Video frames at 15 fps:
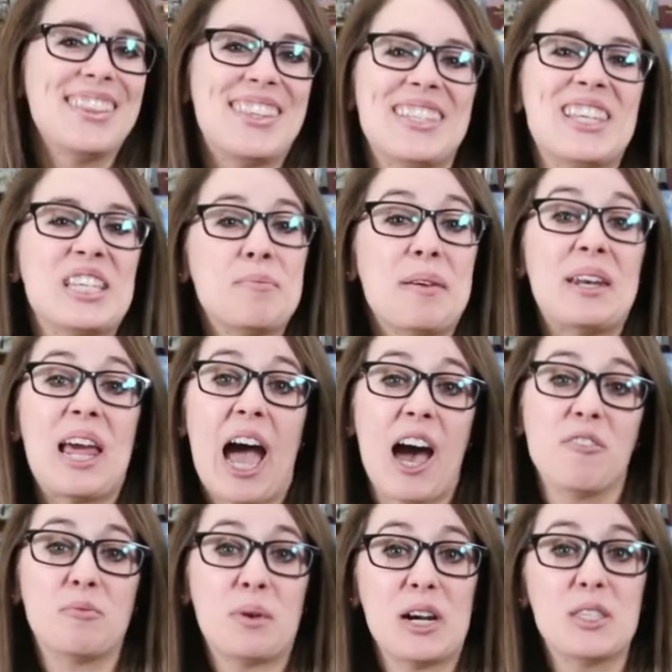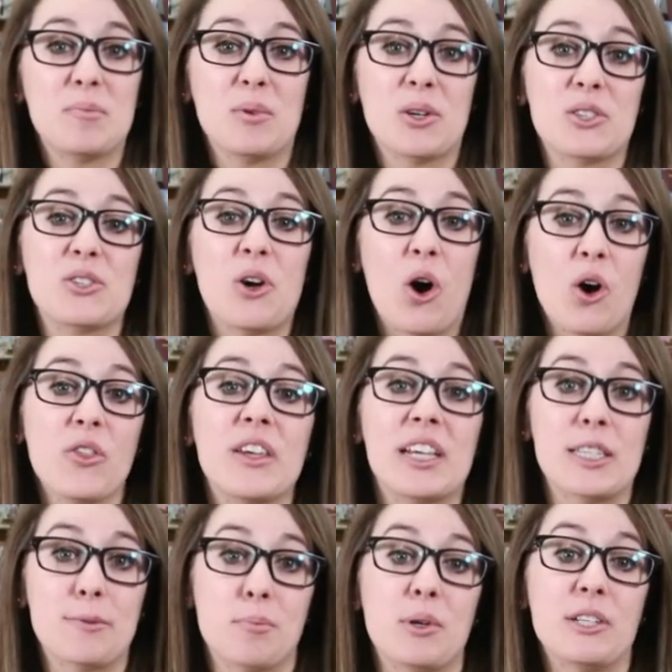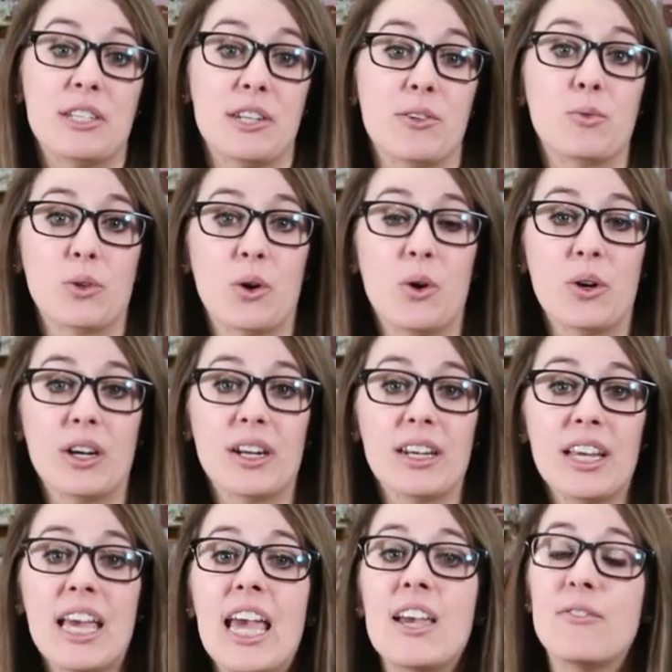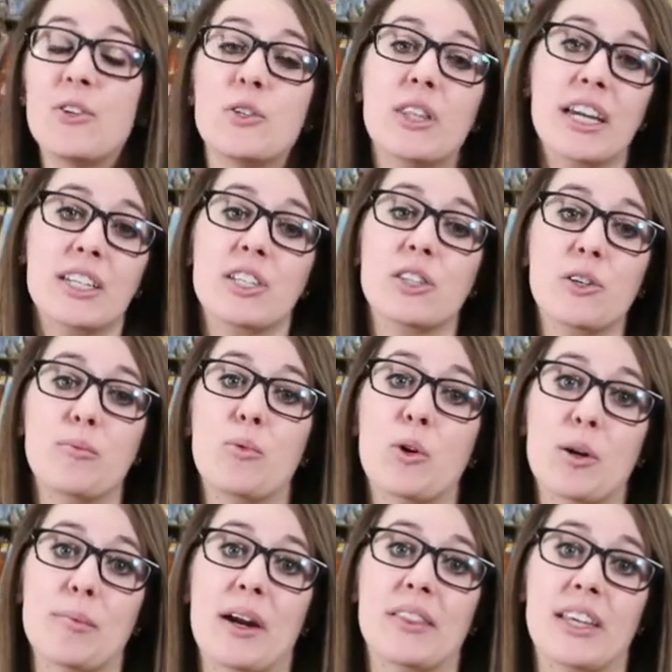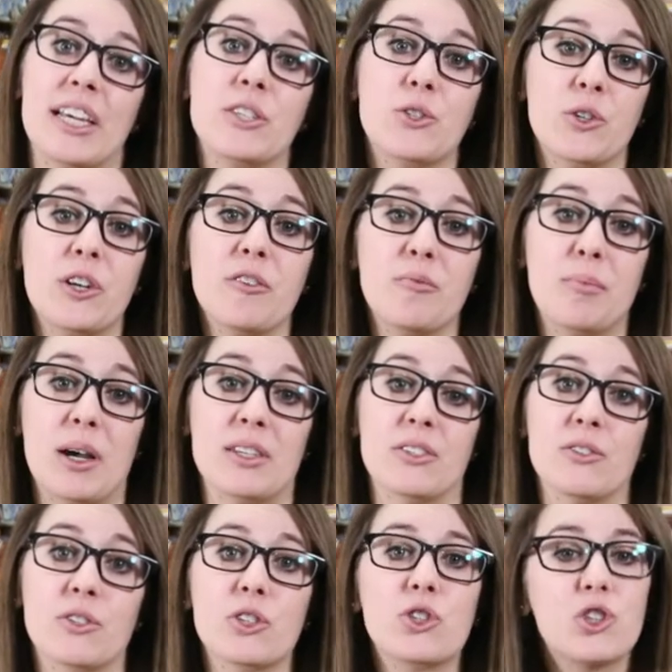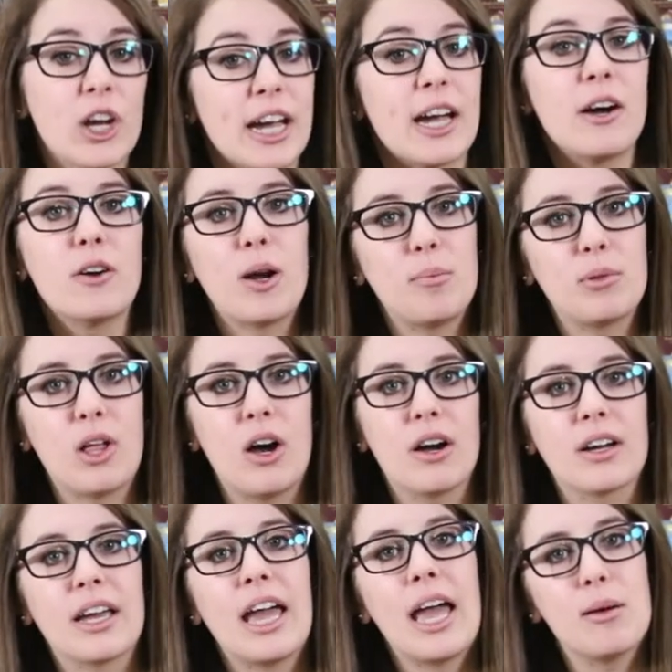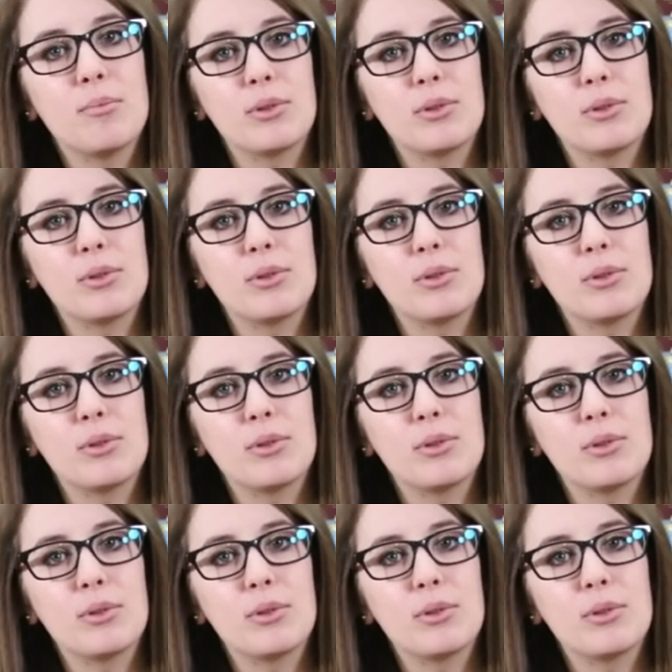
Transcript: This has been Half Price Books All Things Printed and Recorded. If you'd like to learn more about the history of puzzles, check out our blog at